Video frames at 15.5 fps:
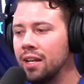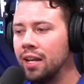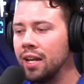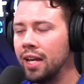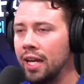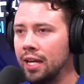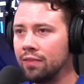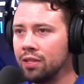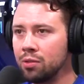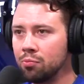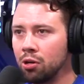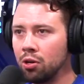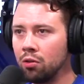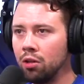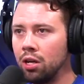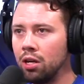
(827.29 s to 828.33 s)
have this
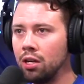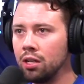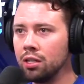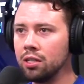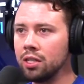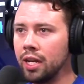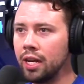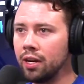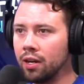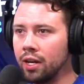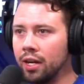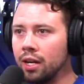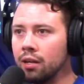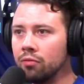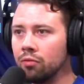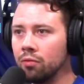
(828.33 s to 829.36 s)
prolonged area
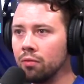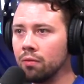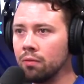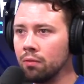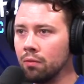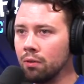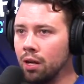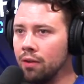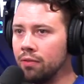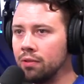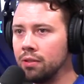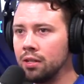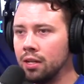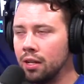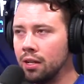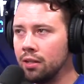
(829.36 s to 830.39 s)
of
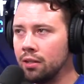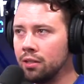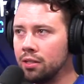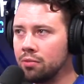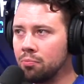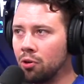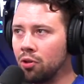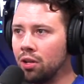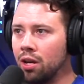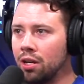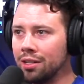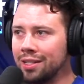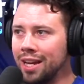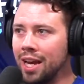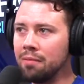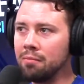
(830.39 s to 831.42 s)
this prolonged
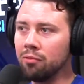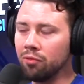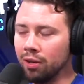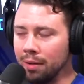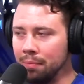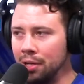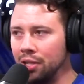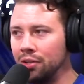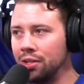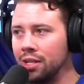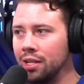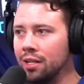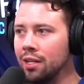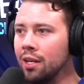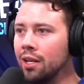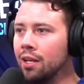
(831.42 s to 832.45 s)
time of rebuilding,
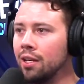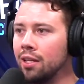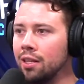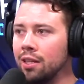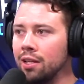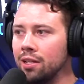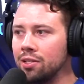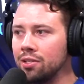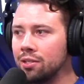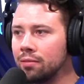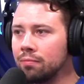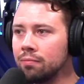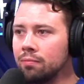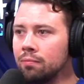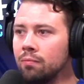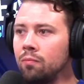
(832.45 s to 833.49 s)
this
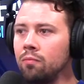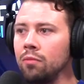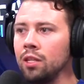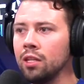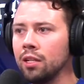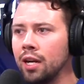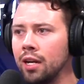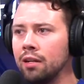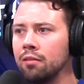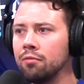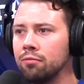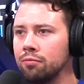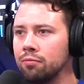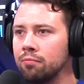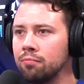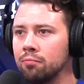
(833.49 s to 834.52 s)
kind of
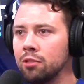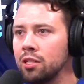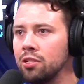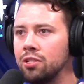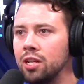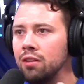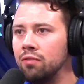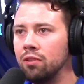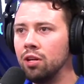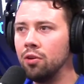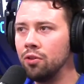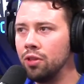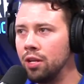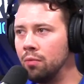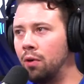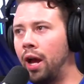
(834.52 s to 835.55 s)

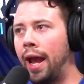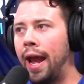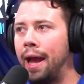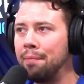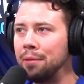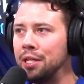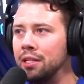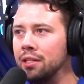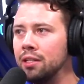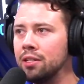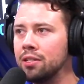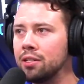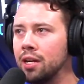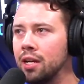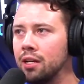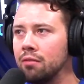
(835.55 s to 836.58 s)
self-loathing, what happened, this
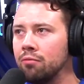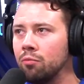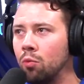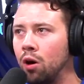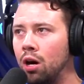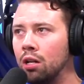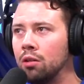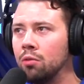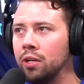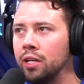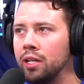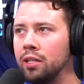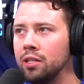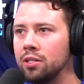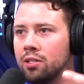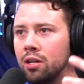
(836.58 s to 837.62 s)
kind of wallowing,
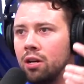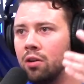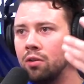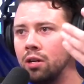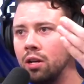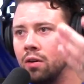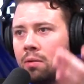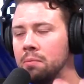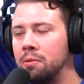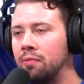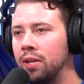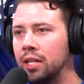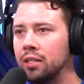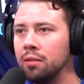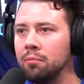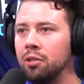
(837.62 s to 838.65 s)
this, oh no, I'm a
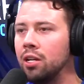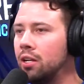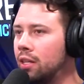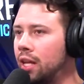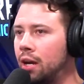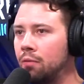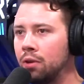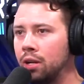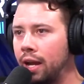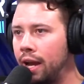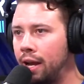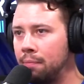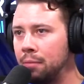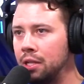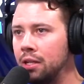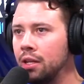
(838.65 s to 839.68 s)
victim. None of that would
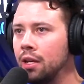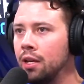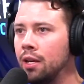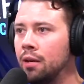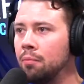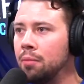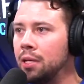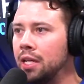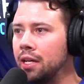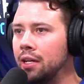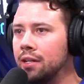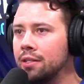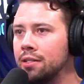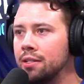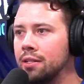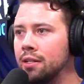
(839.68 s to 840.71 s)
happen,
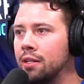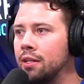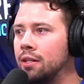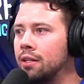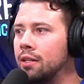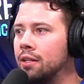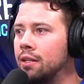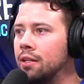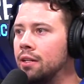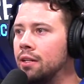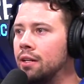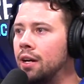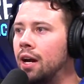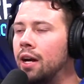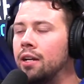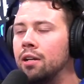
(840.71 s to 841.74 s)
because
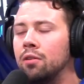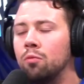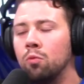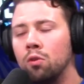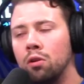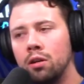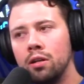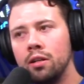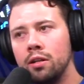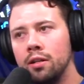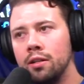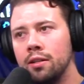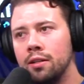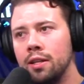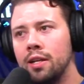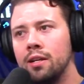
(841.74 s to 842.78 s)
I know, one,
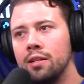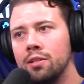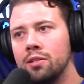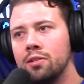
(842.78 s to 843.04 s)
that is